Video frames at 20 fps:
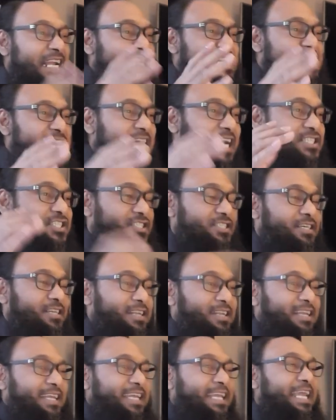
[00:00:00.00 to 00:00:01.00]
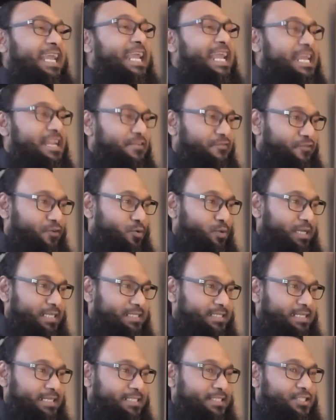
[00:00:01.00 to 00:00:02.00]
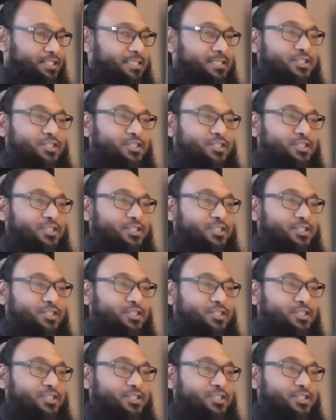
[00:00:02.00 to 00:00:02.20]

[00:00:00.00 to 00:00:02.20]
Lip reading: national influences.